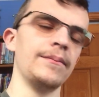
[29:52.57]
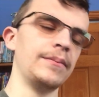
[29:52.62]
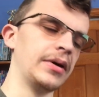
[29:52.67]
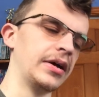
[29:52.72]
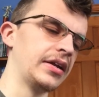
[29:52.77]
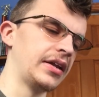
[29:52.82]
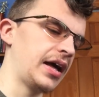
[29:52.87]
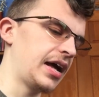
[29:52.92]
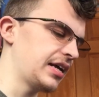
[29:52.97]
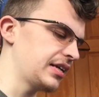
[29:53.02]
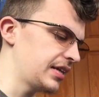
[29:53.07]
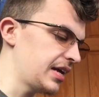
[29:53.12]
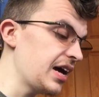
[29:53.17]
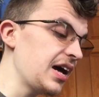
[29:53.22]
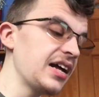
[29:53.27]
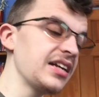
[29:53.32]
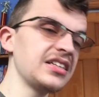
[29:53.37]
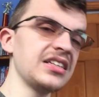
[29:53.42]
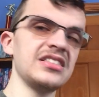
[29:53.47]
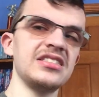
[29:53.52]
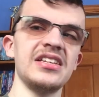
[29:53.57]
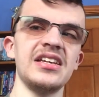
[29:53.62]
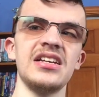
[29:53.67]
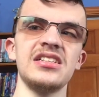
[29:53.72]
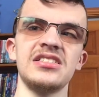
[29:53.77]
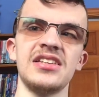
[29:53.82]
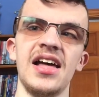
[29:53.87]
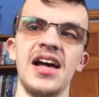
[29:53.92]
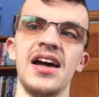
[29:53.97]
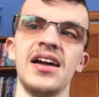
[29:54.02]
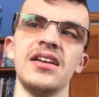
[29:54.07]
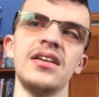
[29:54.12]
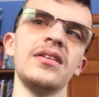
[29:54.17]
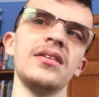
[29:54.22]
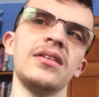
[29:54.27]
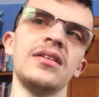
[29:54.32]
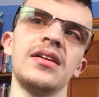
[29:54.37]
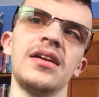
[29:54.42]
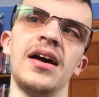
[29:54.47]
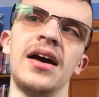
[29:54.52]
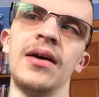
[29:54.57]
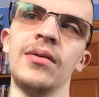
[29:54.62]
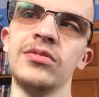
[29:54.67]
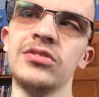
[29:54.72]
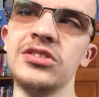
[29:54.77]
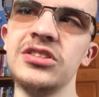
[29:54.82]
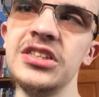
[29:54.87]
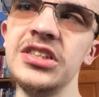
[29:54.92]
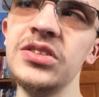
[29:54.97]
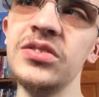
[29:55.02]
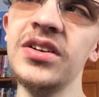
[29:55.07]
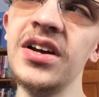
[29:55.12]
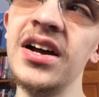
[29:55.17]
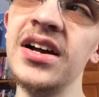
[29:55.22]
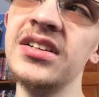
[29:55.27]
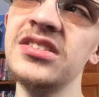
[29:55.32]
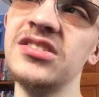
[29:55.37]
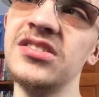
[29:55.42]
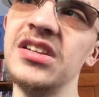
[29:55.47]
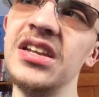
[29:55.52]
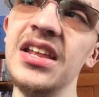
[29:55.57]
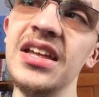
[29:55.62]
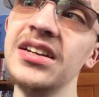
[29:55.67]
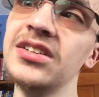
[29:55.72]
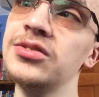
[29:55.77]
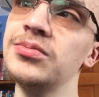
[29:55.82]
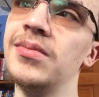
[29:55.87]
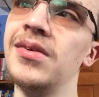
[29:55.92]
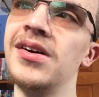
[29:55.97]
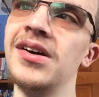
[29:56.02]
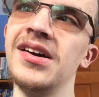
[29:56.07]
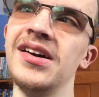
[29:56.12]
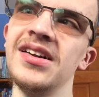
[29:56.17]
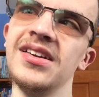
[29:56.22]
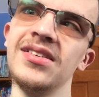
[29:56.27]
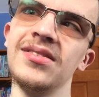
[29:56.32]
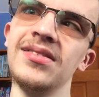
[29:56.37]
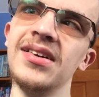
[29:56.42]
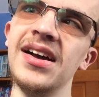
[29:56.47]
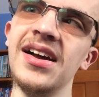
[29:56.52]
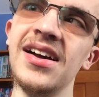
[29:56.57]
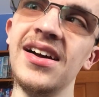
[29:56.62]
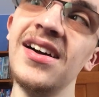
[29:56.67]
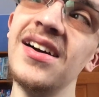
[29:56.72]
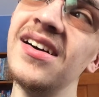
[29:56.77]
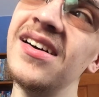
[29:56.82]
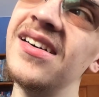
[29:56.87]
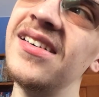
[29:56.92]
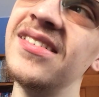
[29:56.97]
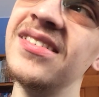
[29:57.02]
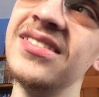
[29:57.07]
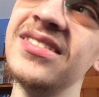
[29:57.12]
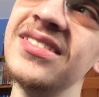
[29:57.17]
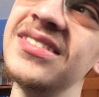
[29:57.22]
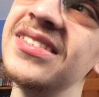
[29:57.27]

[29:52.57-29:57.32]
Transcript: But as I say is that, I will see you guys on the next one. Wow.